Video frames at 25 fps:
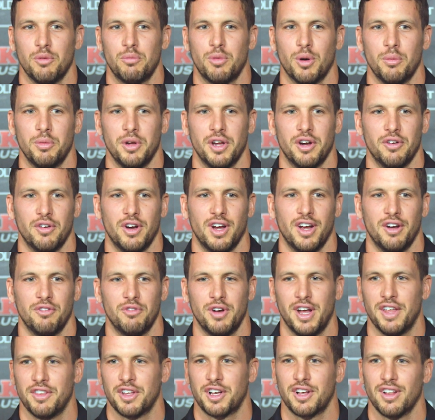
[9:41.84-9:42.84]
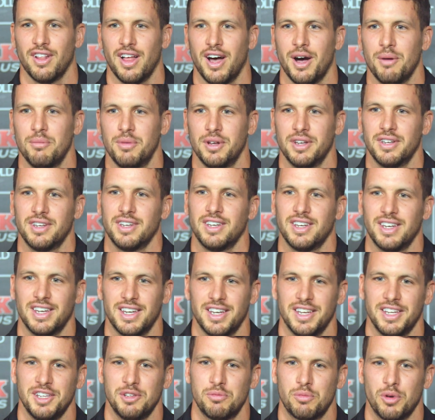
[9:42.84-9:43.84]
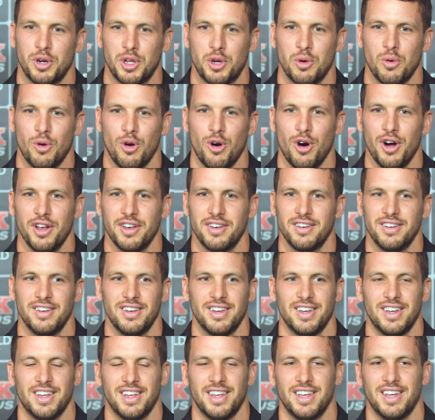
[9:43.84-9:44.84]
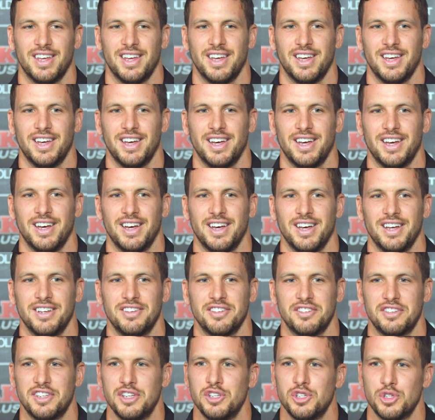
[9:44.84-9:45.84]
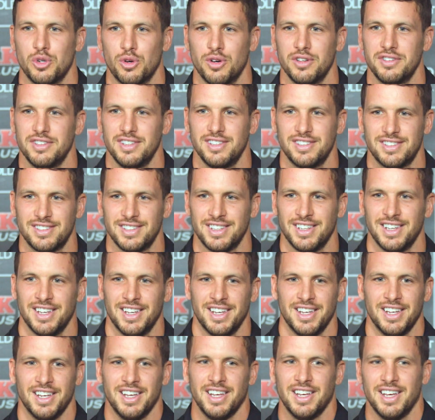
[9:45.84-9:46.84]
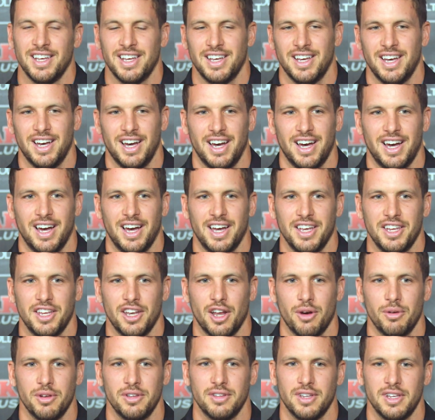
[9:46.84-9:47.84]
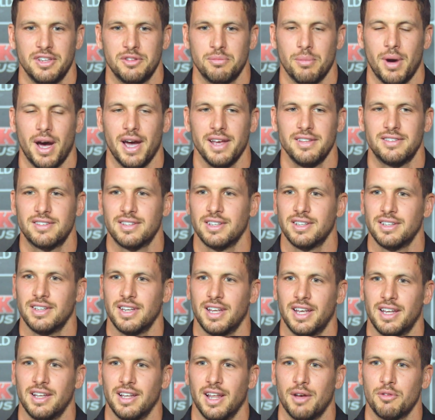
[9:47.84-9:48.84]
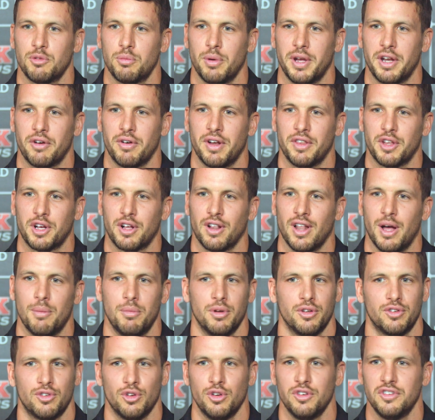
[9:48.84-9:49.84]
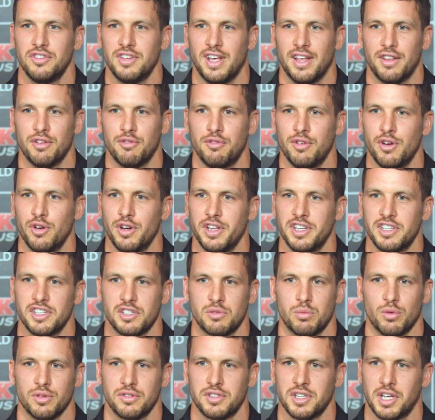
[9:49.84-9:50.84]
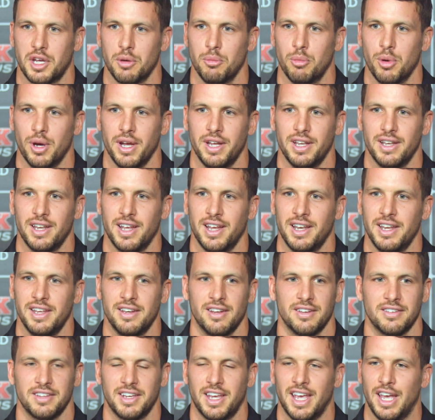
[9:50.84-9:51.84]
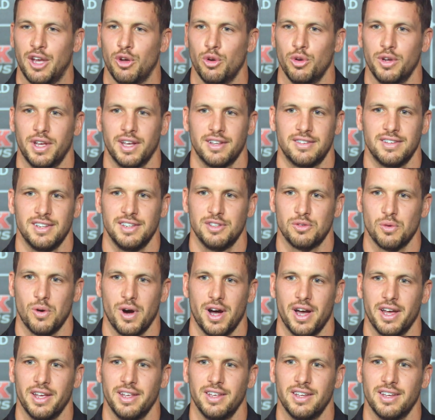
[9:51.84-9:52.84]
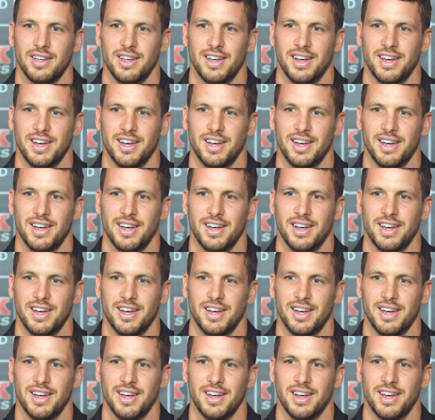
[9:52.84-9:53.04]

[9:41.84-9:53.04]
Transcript: probably around the club, and he's pretty quiet, and just enjoys his mates and loves being around the club. As soon as he's out in the field, he just wants to compete, and he doesn't care who gets in his way.